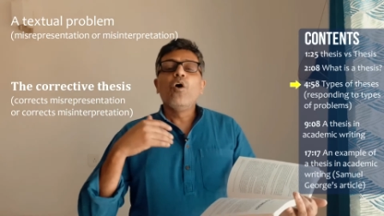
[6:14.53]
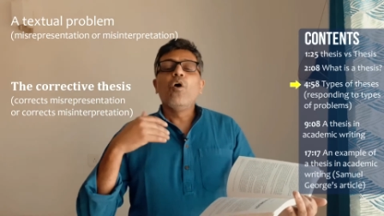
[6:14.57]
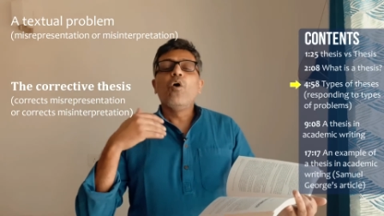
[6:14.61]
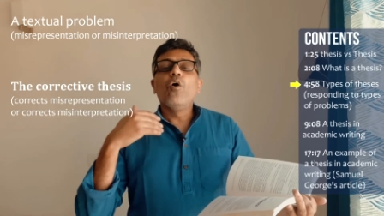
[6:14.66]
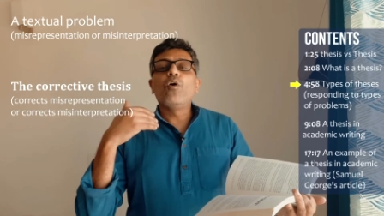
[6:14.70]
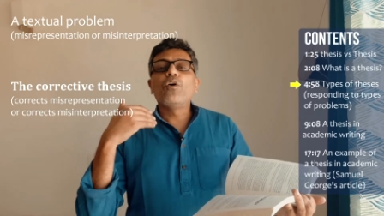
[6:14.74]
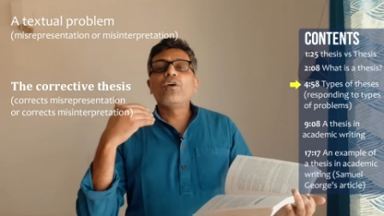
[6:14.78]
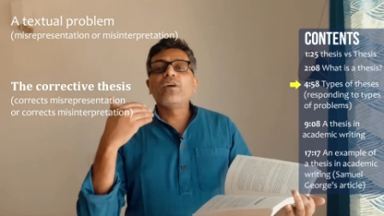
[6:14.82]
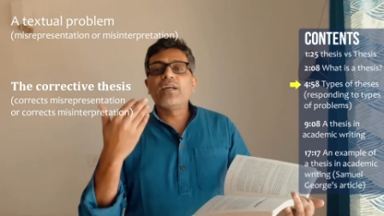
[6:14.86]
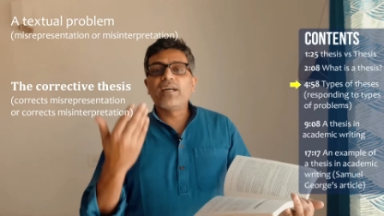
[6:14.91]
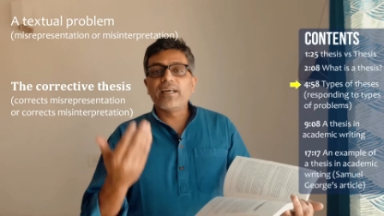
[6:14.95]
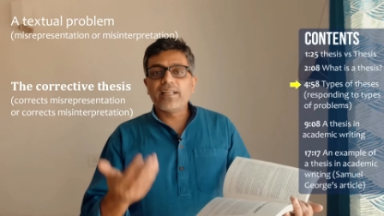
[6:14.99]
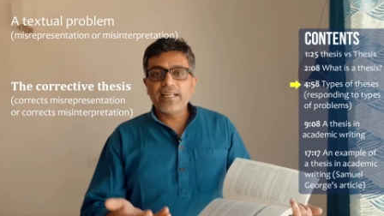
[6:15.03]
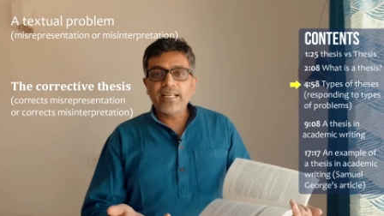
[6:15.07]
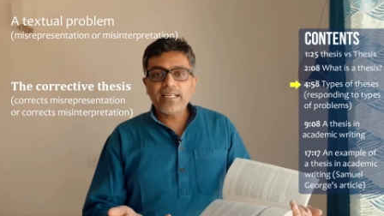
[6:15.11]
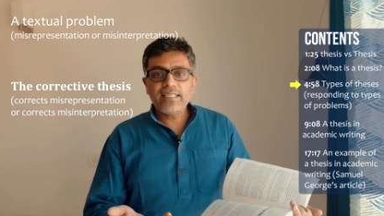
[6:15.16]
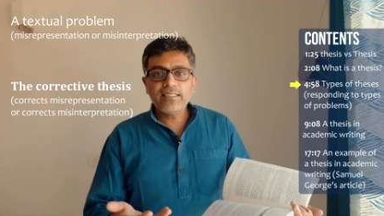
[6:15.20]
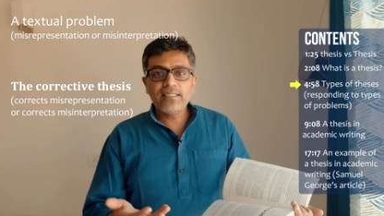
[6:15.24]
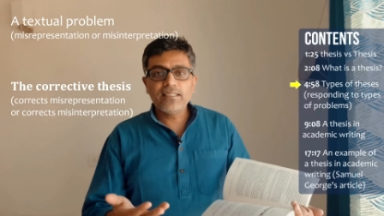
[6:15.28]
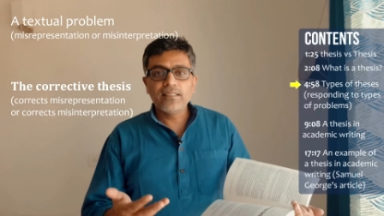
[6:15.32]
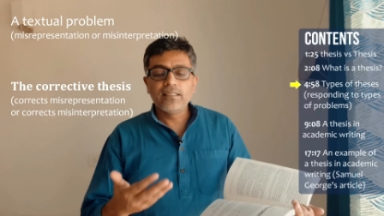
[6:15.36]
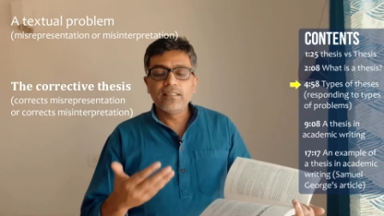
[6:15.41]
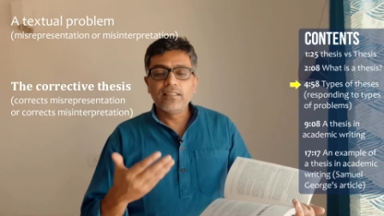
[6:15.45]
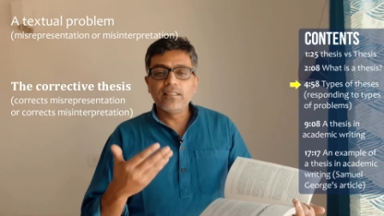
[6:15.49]
or
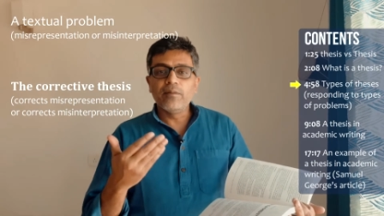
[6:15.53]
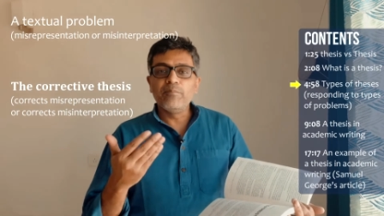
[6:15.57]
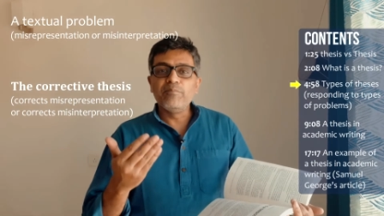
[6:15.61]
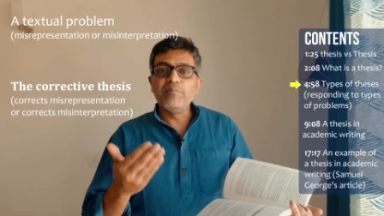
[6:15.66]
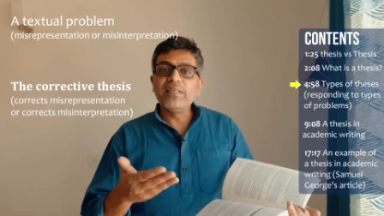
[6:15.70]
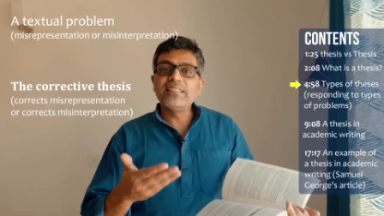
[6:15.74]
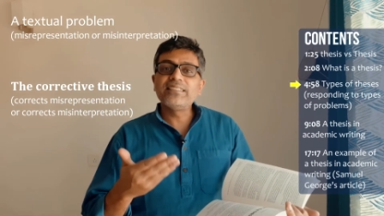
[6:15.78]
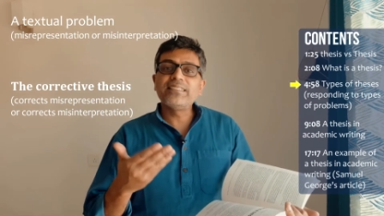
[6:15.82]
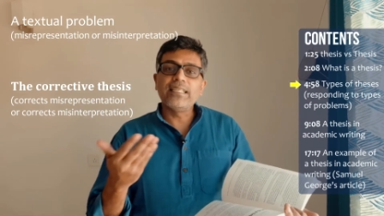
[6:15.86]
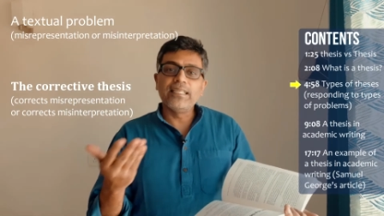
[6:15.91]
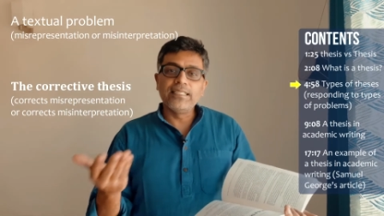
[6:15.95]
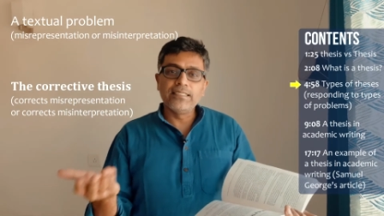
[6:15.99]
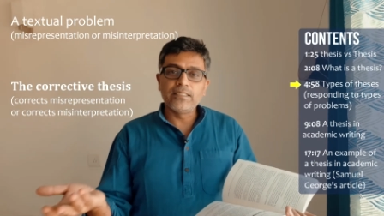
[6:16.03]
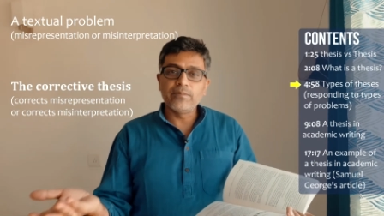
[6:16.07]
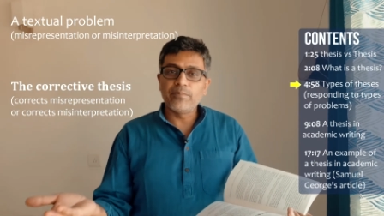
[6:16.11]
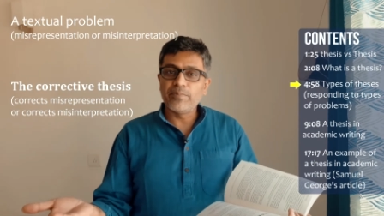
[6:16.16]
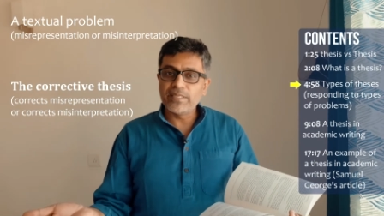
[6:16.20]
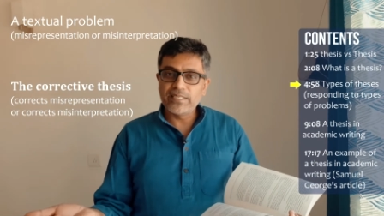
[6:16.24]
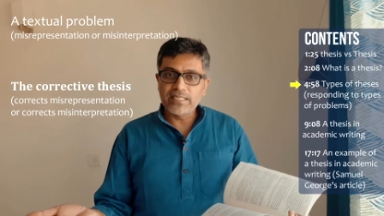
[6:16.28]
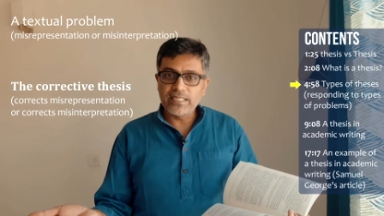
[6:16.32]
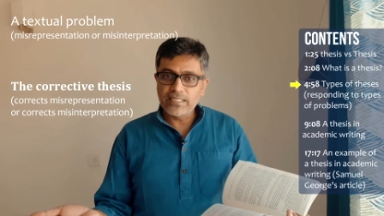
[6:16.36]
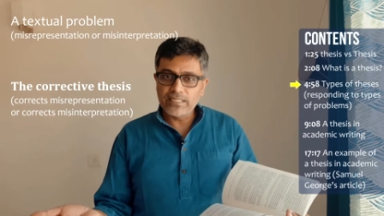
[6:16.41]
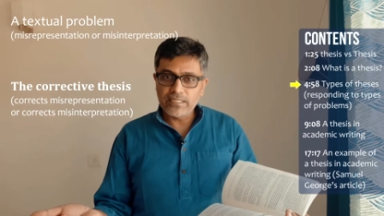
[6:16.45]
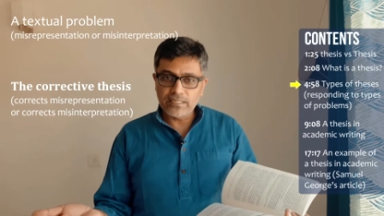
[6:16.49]
correct the
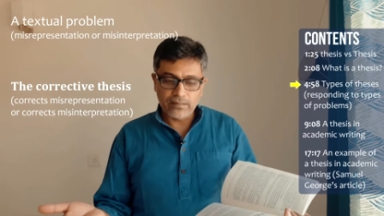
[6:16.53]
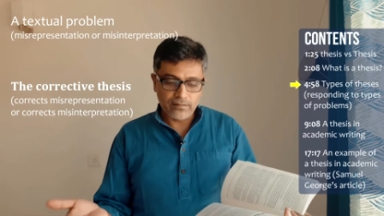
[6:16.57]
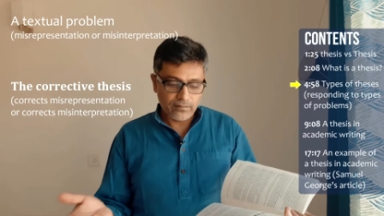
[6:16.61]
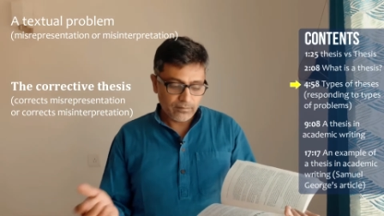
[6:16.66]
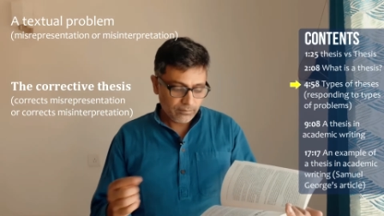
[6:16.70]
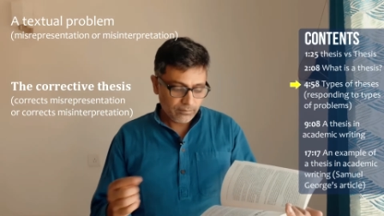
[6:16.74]
misinterpretation.